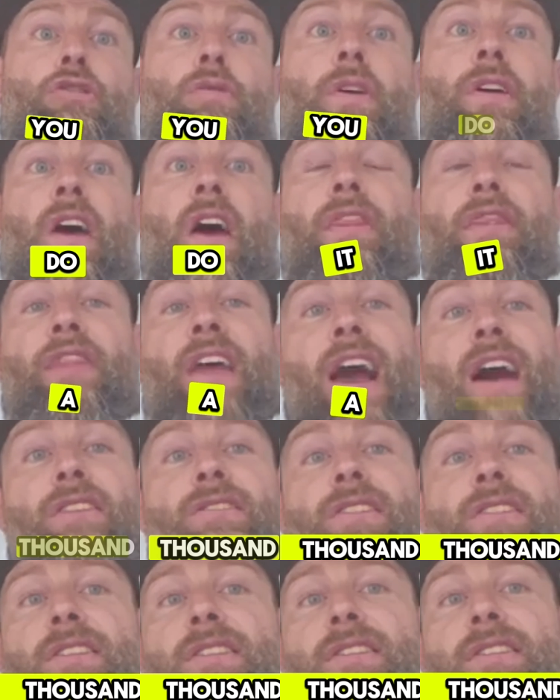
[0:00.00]
do a
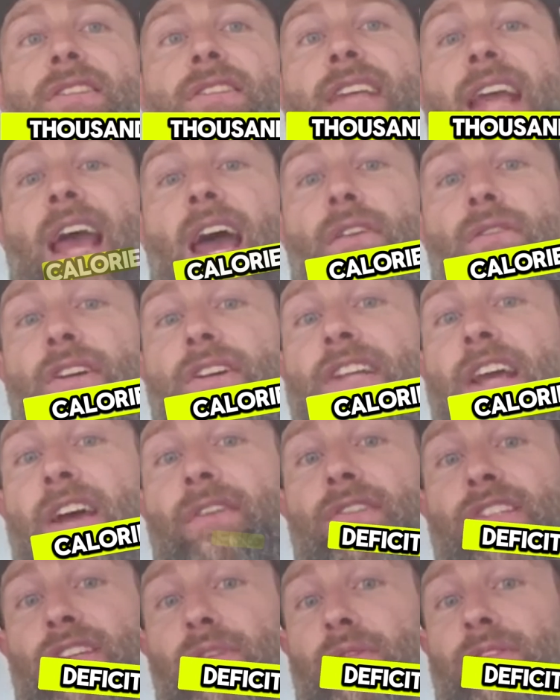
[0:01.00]
1,000 calorie
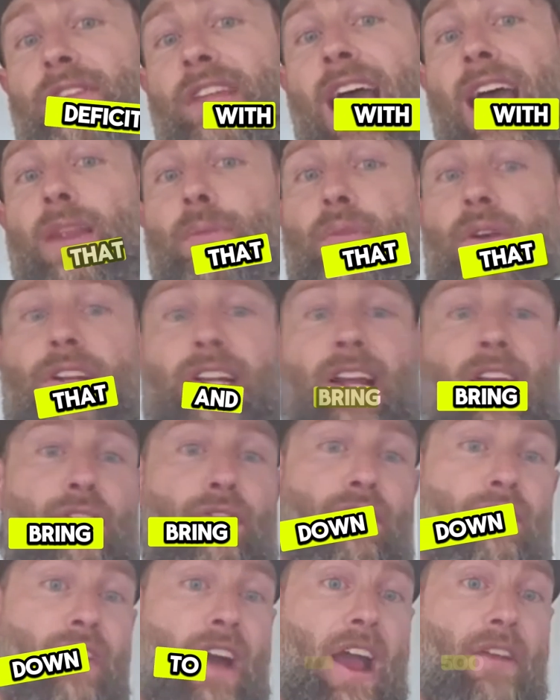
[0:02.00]
deficit with that to bring down
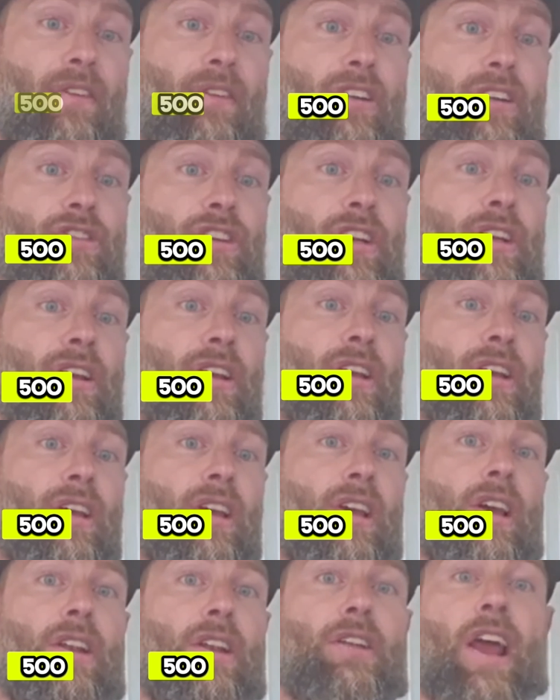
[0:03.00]
to 500.
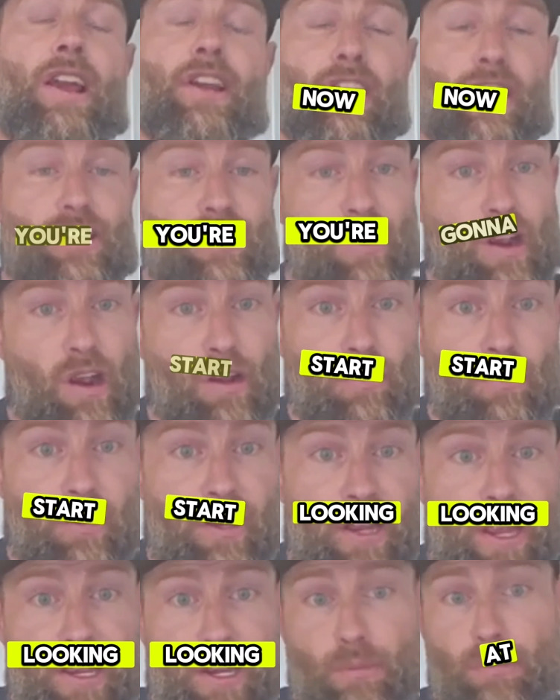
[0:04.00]
Now you're going to start
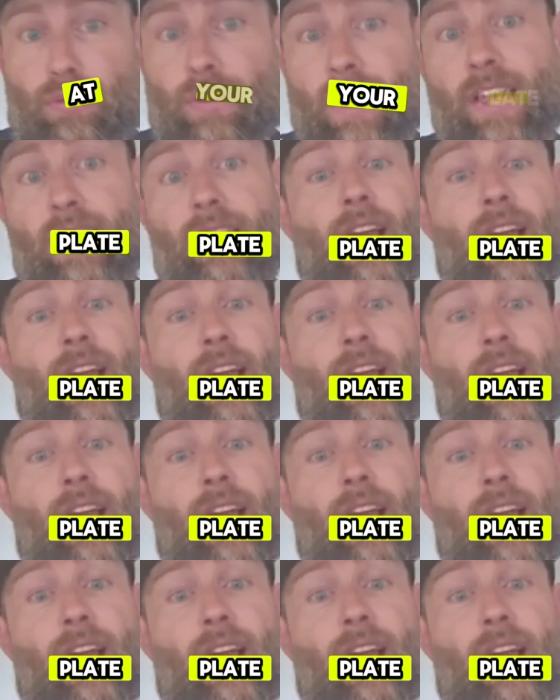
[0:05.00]
looking at your plate